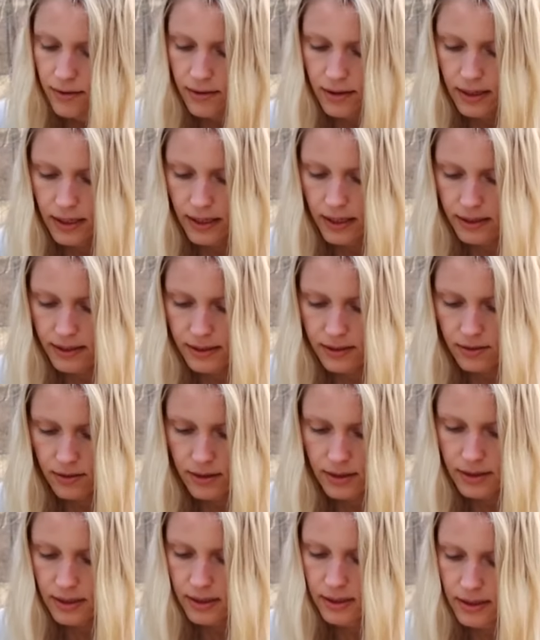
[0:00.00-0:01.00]
okay so
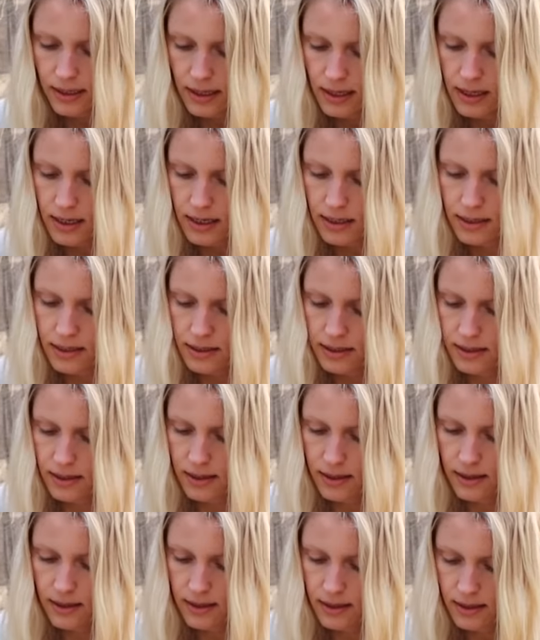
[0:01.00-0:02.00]
this is the
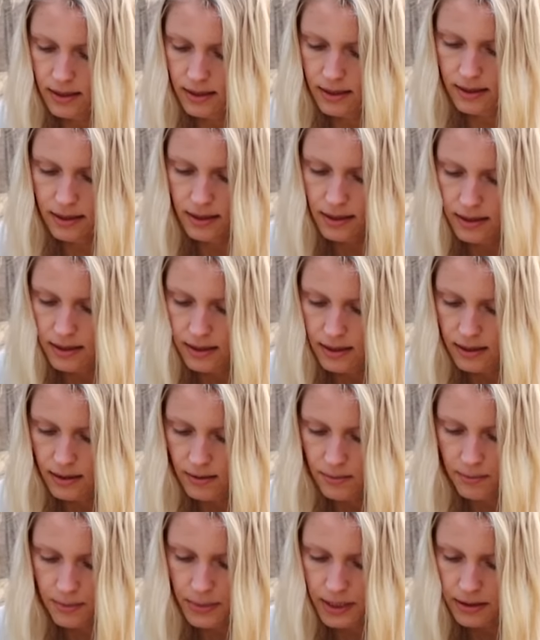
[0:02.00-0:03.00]
last
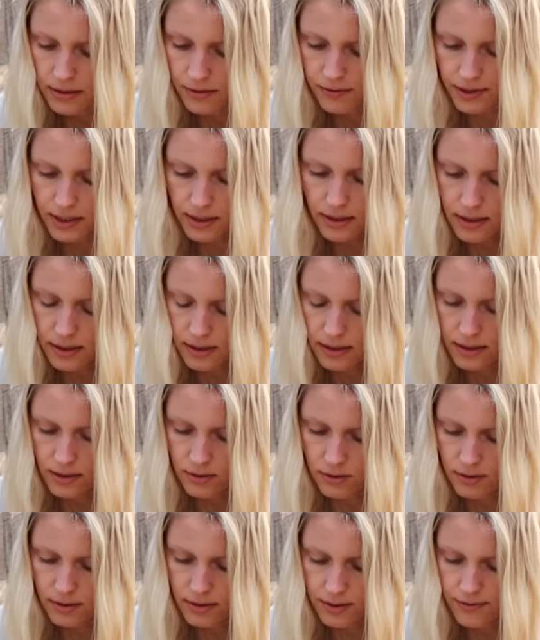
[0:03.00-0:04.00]
bit of it. That
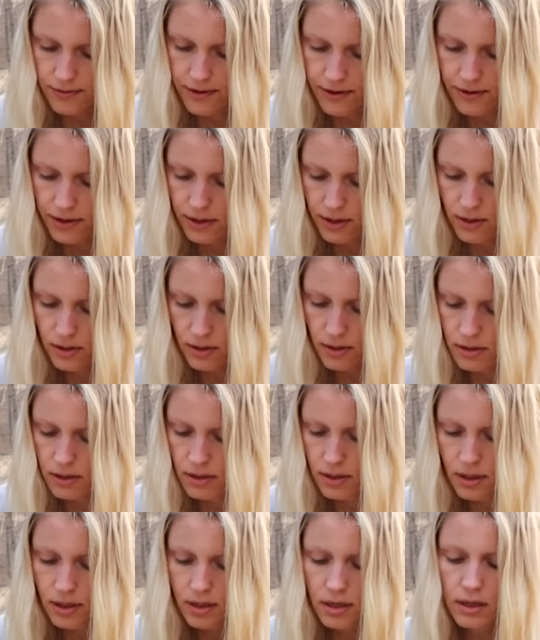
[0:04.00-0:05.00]
looks very
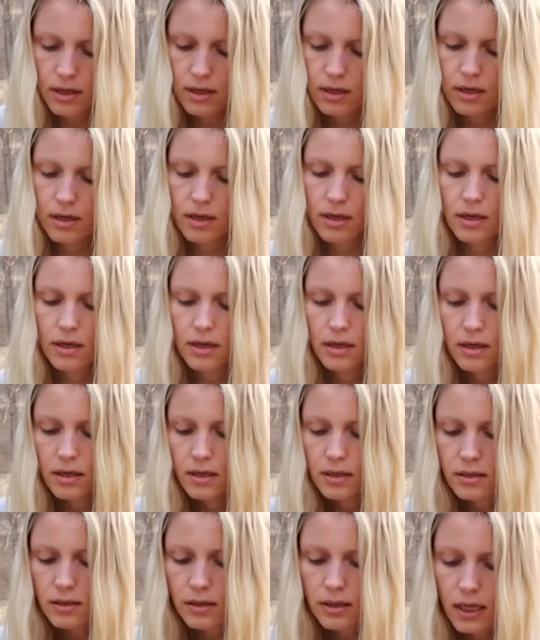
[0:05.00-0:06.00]
good.
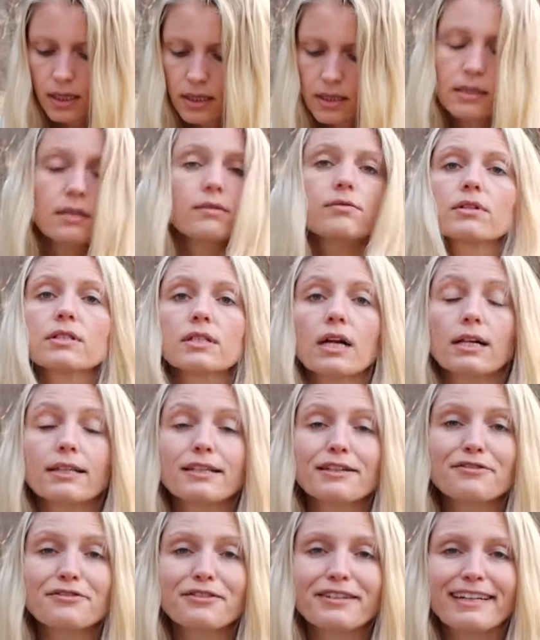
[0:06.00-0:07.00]
So that's the
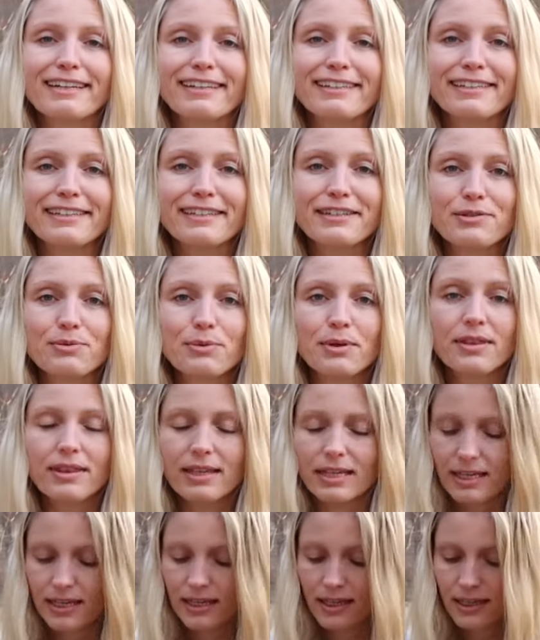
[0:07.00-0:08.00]
result after cleaning it with
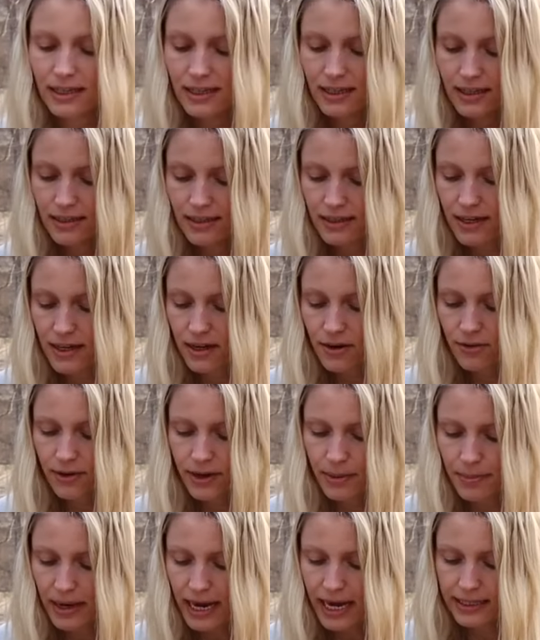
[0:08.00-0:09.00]
the
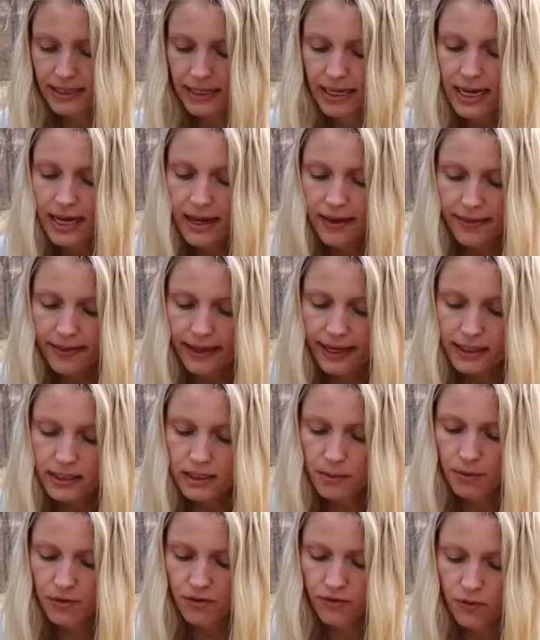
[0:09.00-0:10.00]
scouring pad.
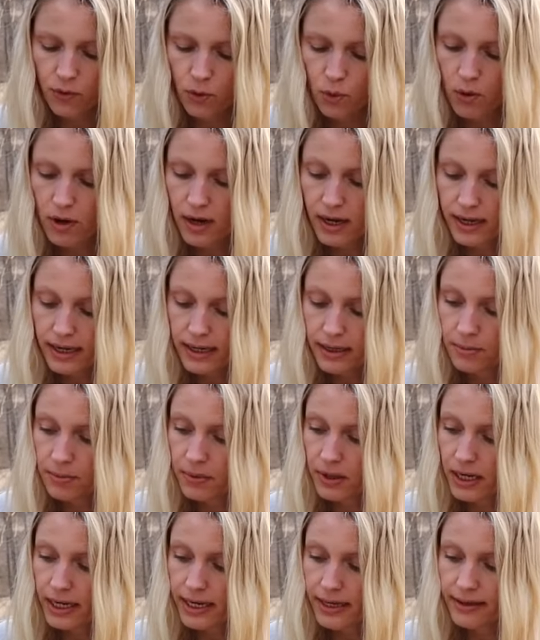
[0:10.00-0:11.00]
Next, before I
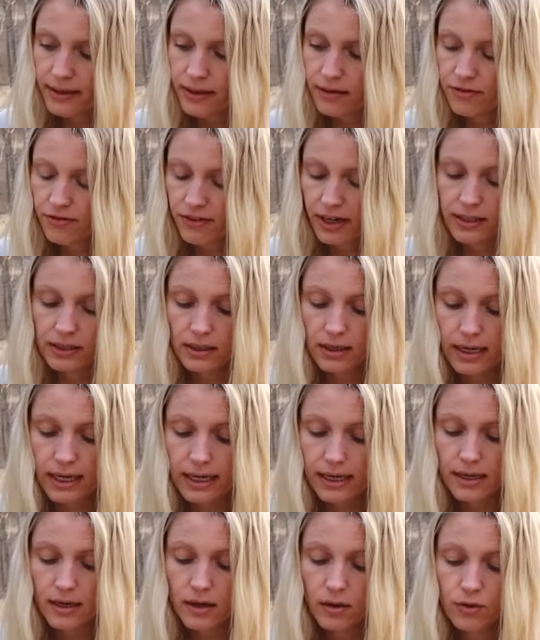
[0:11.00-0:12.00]
apply the final
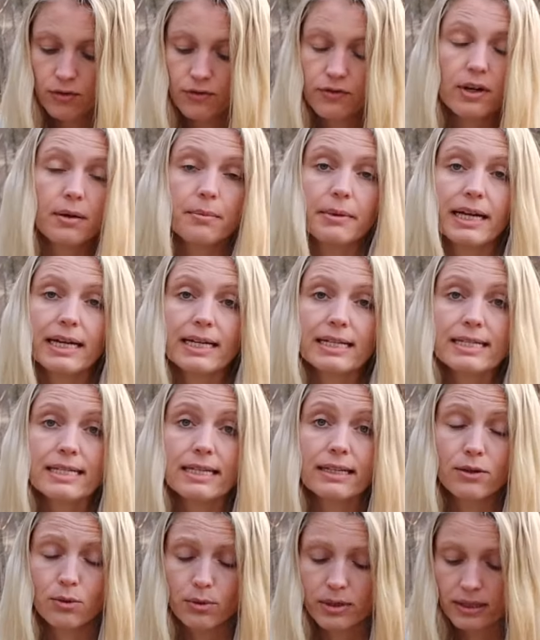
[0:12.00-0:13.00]
layer of camellia
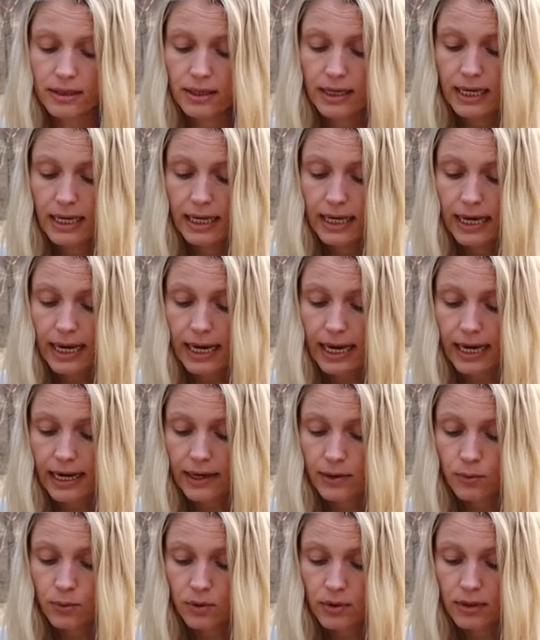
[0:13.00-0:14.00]
seed oil,
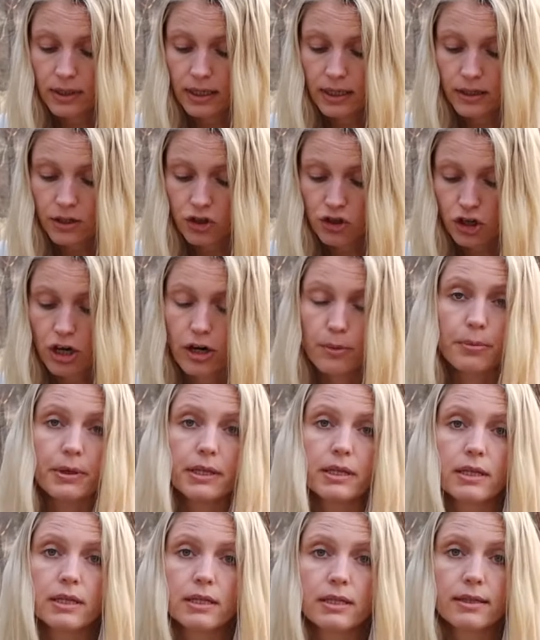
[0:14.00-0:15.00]
I will uh,
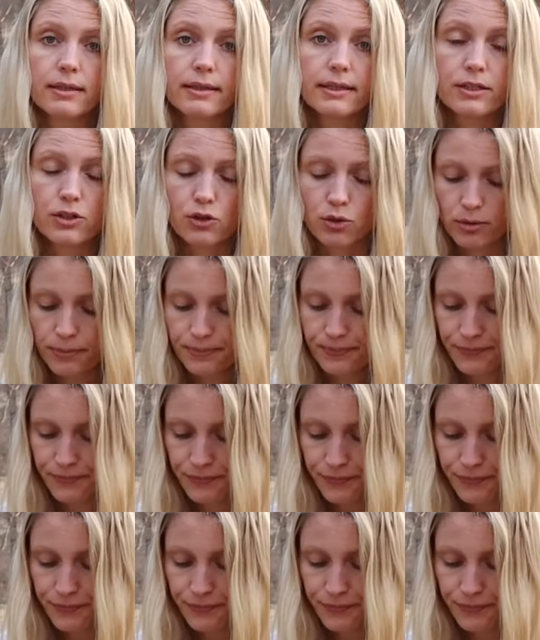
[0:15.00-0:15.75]
sharpen this tool.